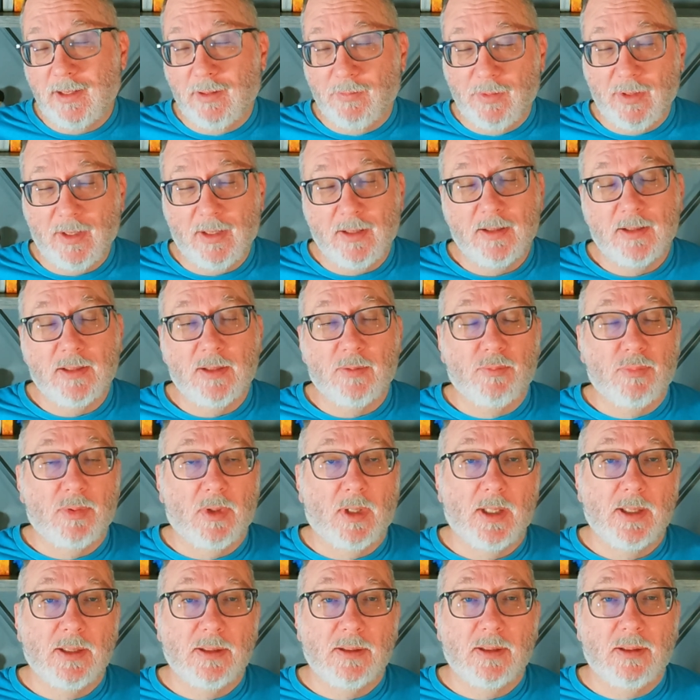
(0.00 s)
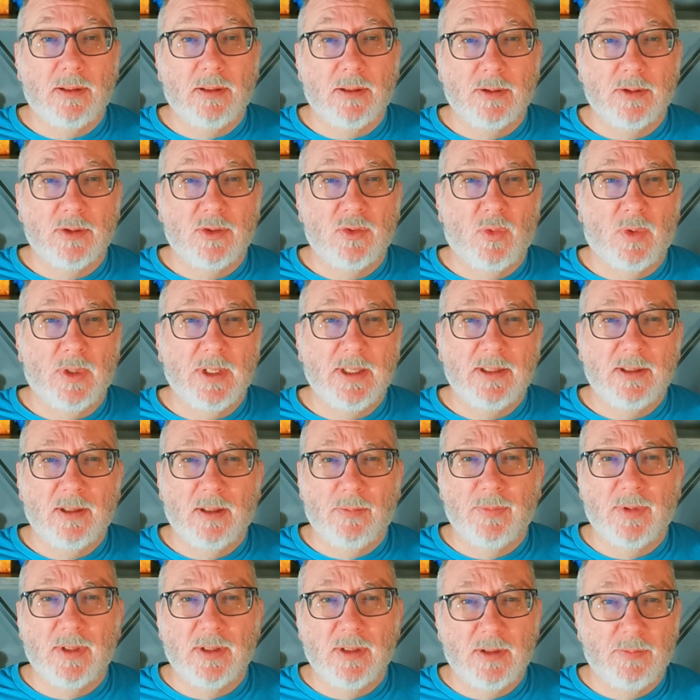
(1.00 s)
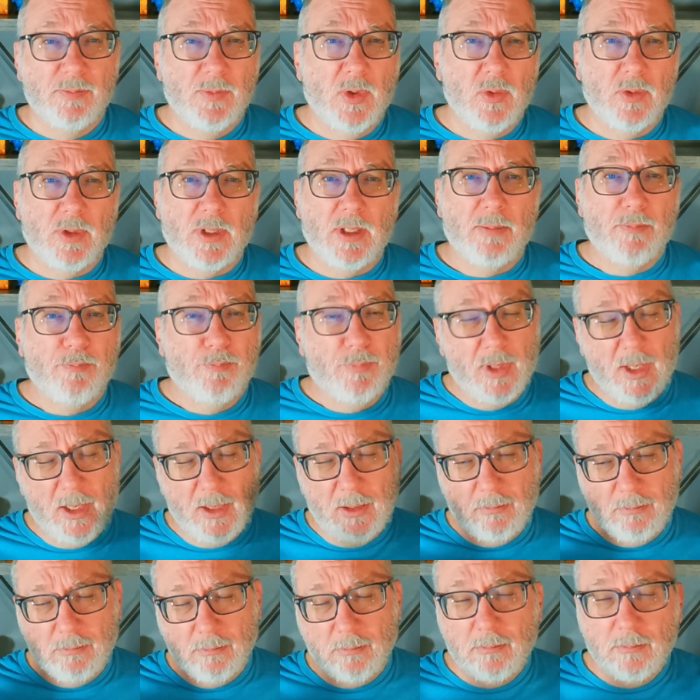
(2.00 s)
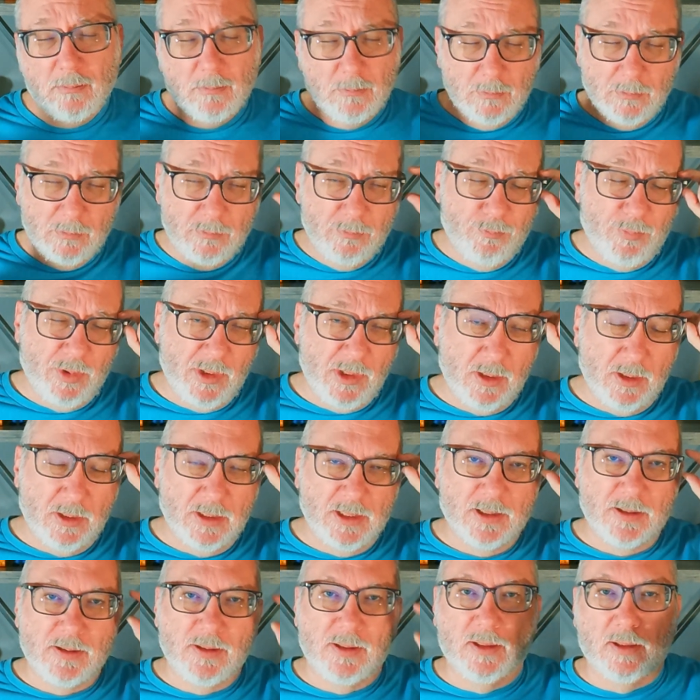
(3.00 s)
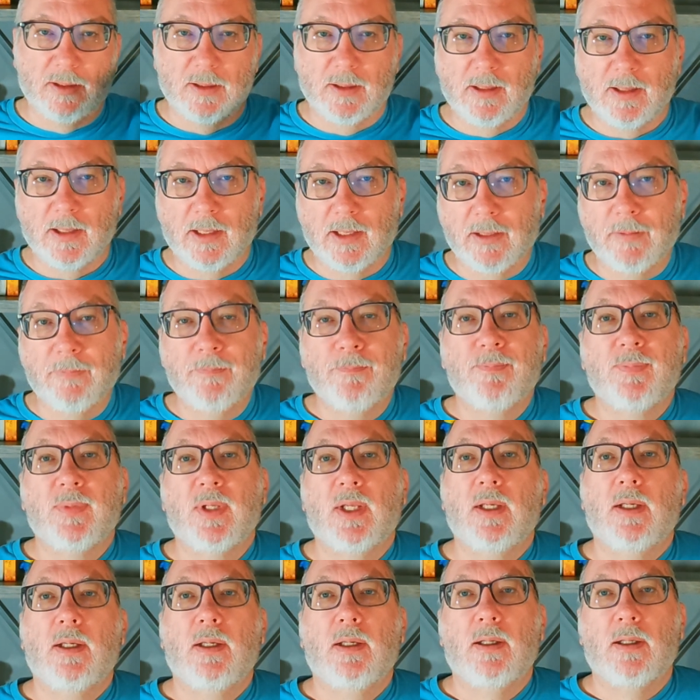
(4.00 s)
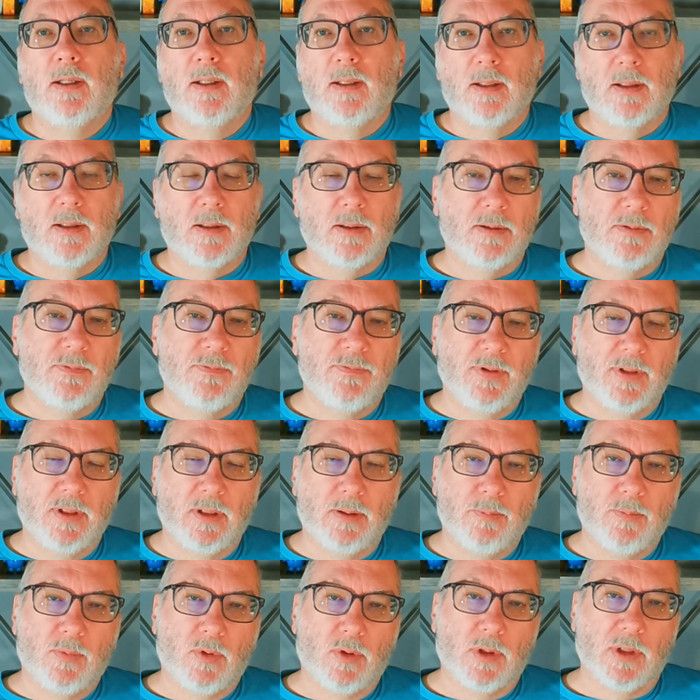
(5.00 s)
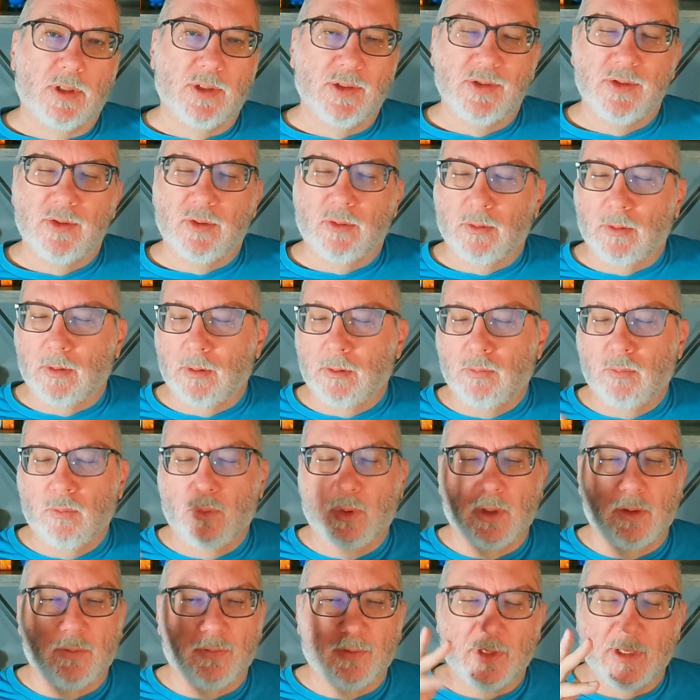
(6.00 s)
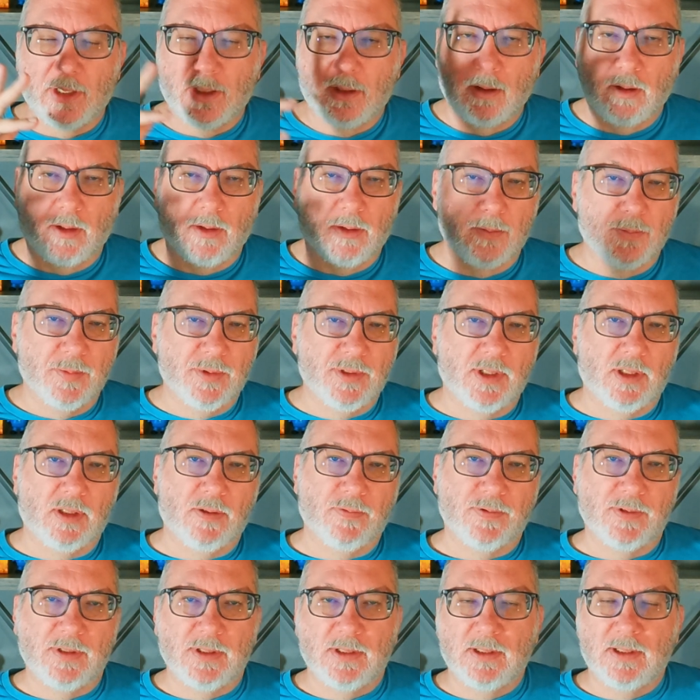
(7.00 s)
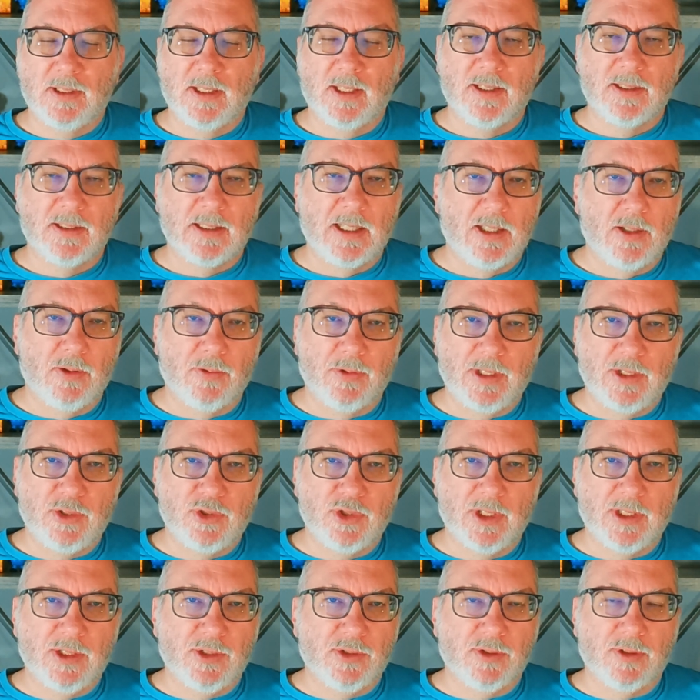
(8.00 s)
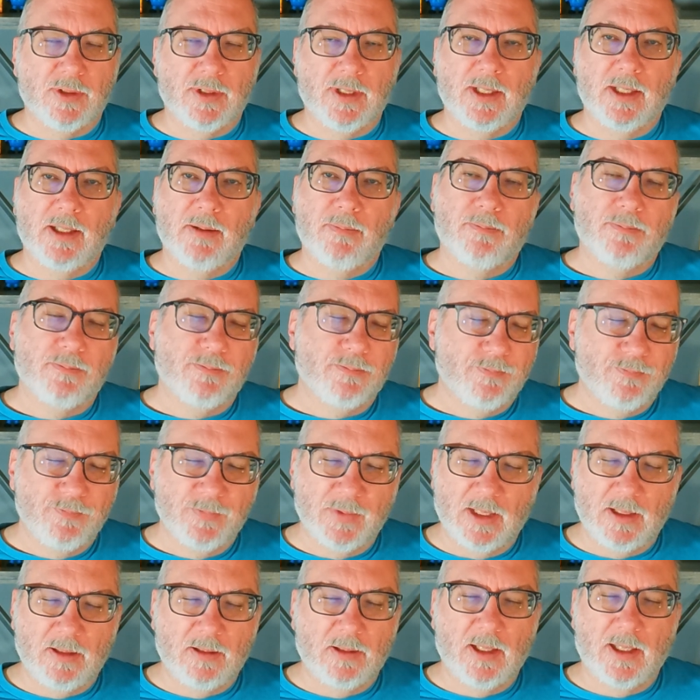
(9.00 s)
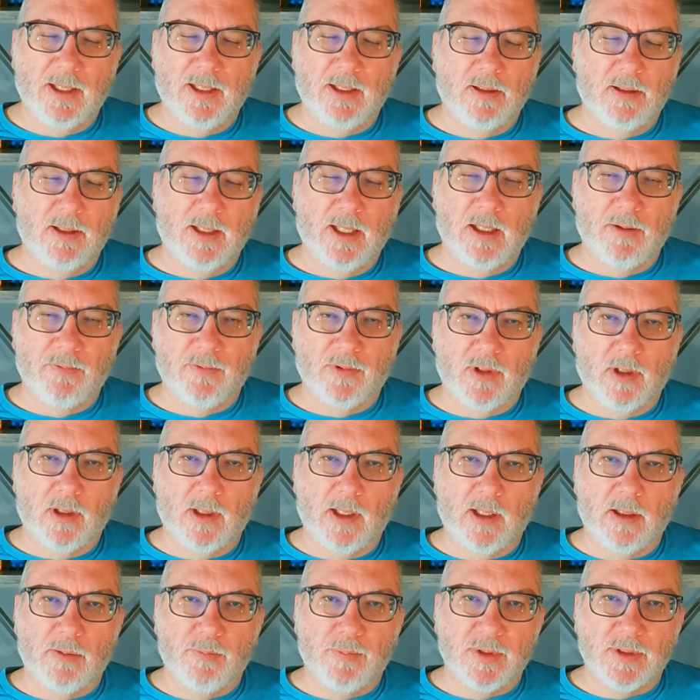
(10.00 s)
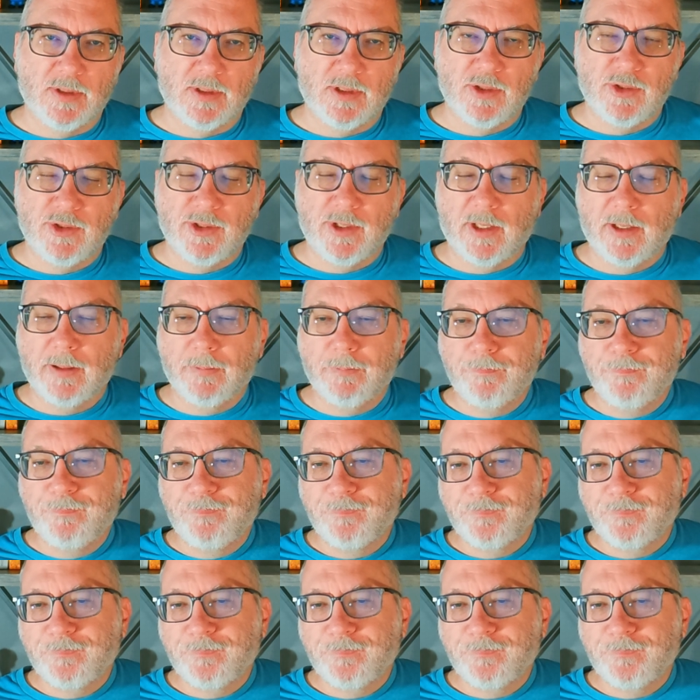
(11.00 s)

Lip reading: I'm kind of surprised that there's 20-something smoking. But apparently it's still a thing. Philip Morris, or whatever they call themselves these days. I know they changed their name. That they haven't got out of business yet.